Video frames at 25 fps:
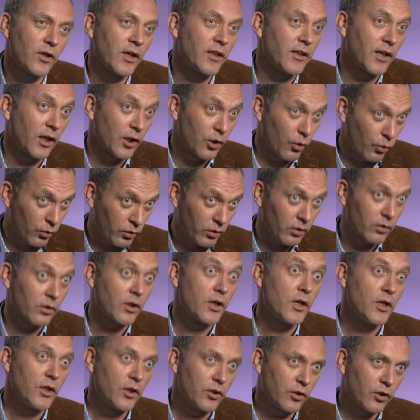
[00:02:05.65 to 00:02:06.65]
in their local
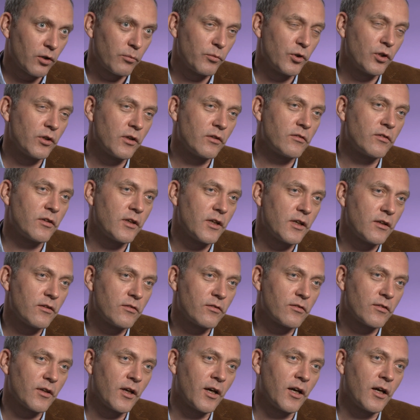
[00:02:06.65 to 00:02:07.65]

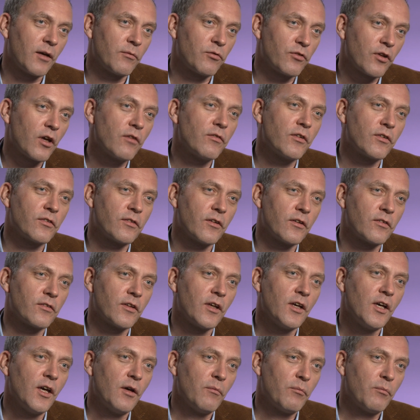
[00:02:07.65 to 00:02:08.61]
communities, services,